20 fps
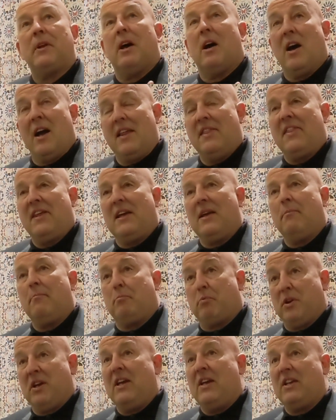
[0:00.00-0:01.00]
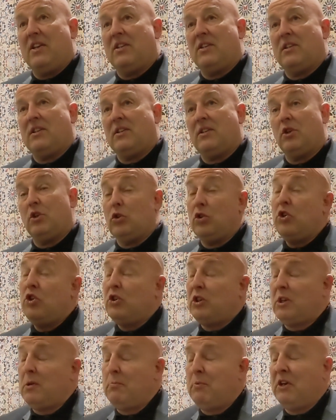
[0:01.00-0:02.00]
I think used
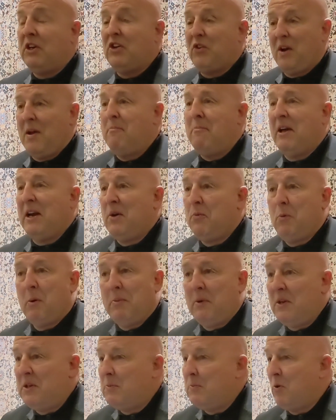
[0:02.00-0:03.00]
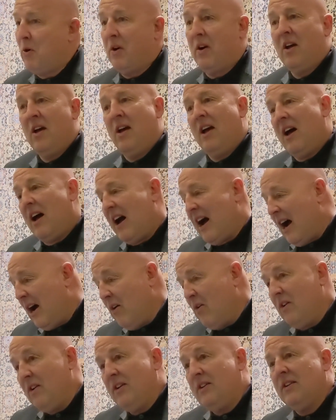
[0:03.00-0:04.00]
to breed great men and women in sport,
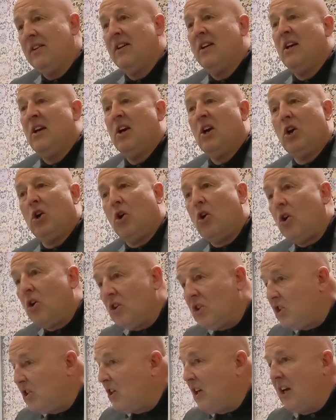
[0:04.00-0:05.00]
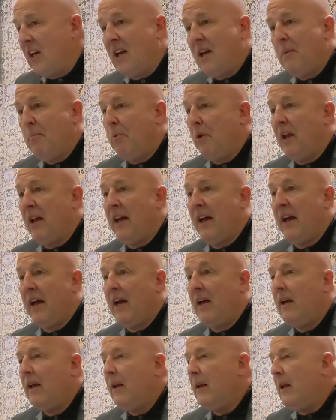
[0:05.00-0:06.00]
out, constantly
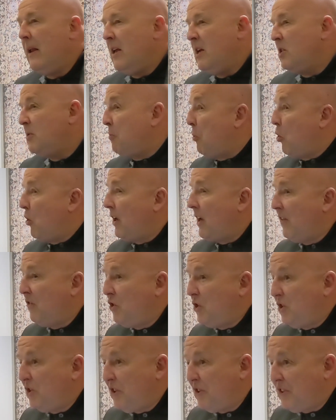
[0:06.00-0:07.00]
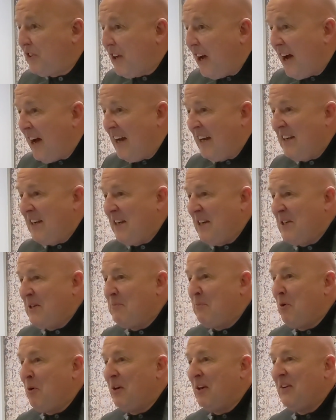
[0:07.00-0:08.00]
playing. Sport gives you society,
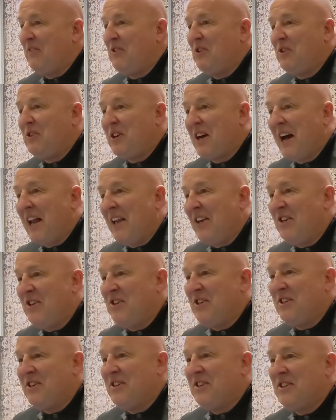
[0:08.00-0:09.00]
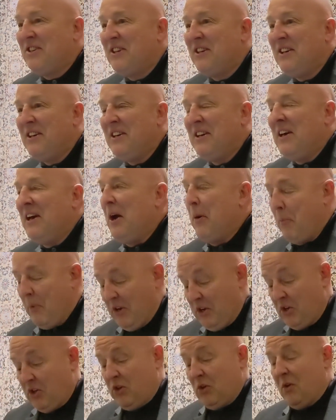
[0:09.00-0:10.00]
sport gives you challenges, and
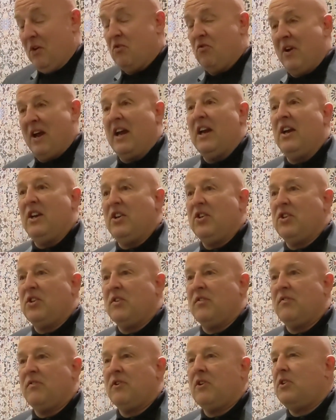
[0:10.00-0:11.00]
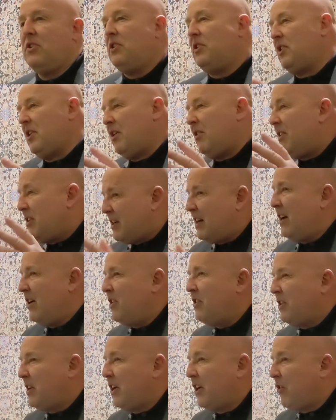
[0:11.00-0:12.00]
when you do a range of, because there is an
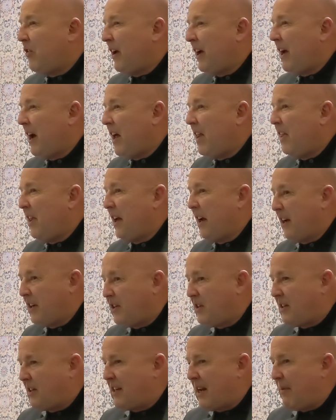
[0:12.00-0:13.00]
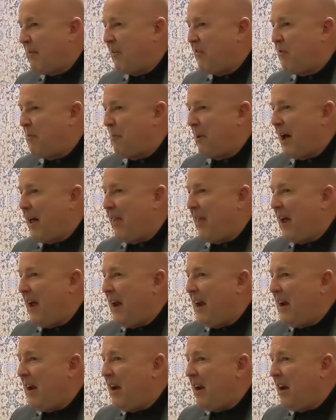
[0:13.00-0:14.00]
interest in cricket, I think, stemming from back
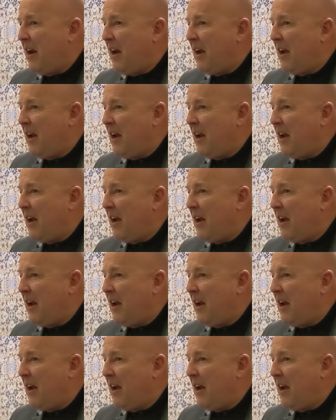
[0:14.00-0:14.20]
then.